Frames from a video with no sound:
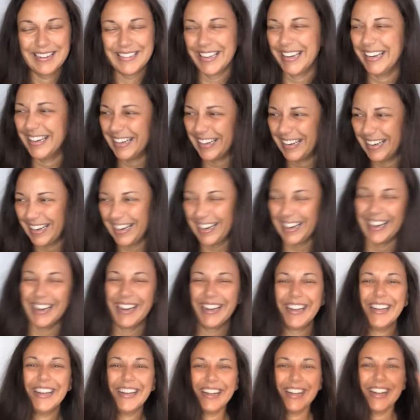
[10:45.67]

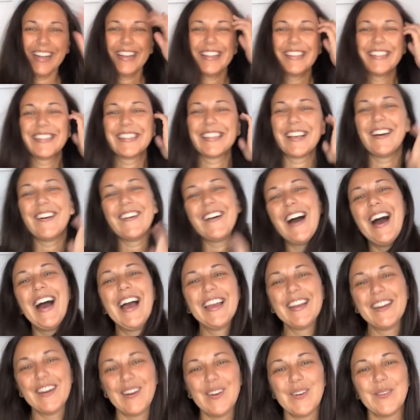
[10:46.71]
so
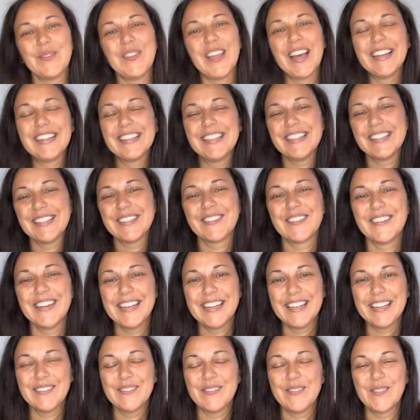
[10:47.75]
I hope that this
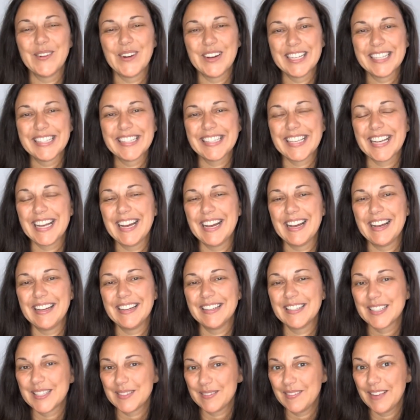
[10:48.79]
reading was uh,
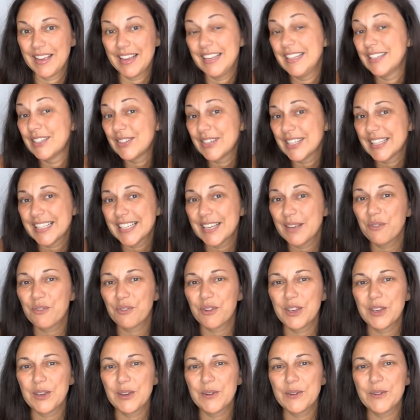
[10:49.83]
interesting for
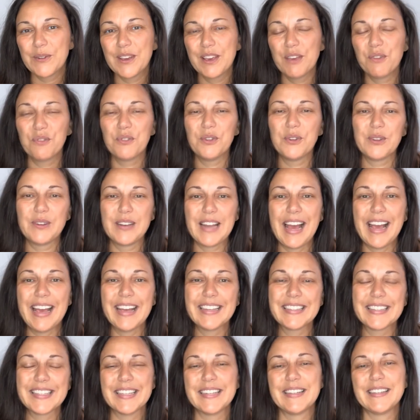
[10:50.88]
you. If you
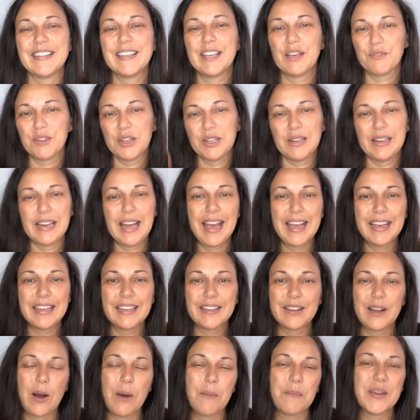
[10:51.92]
liked, then give it a
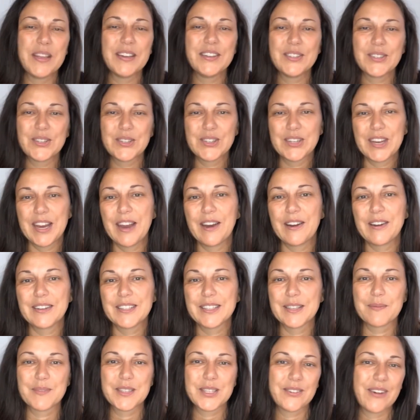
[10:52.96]
like, comment, share,
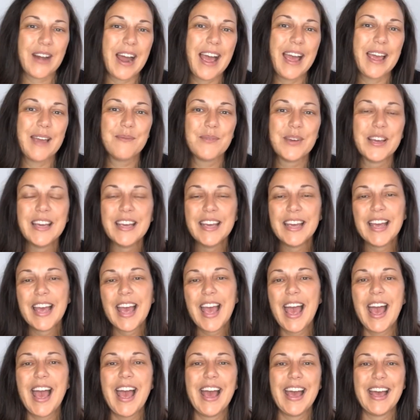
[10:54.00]
subscribe.
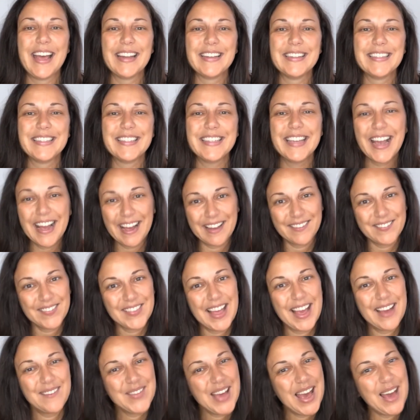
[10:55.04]
And yeah,
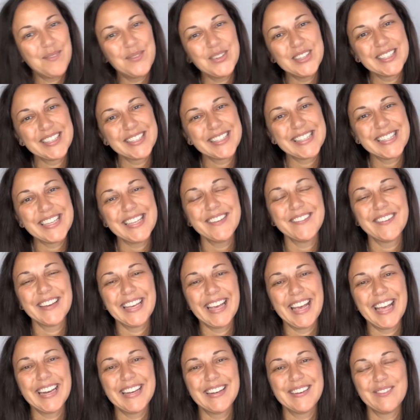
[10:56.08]
I'm happy to see you
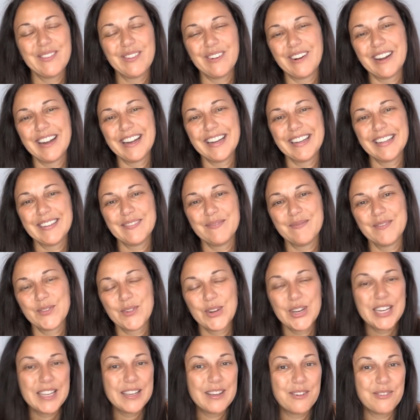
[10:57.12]
again for the
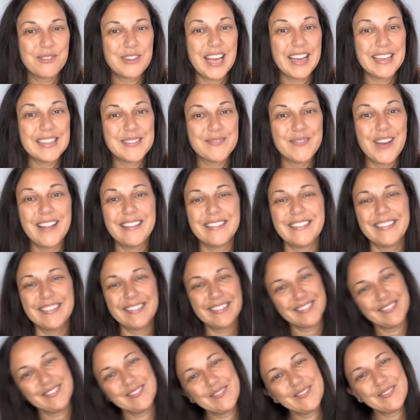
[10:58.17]
reading of next month.
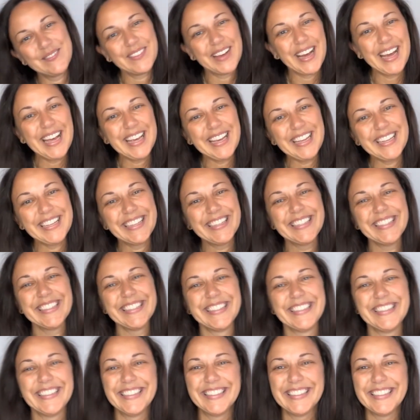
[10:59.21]
Bye!